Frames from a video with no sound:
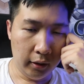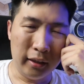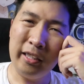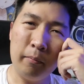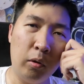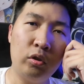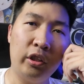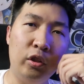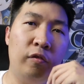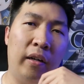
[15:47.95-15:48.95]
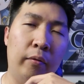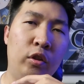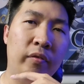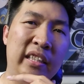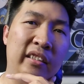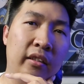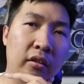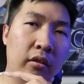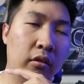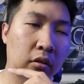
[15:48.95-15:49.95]
I think most can do fine with
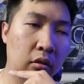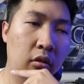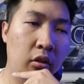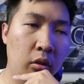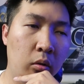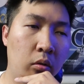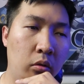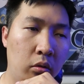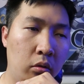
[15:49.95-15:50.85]
256, so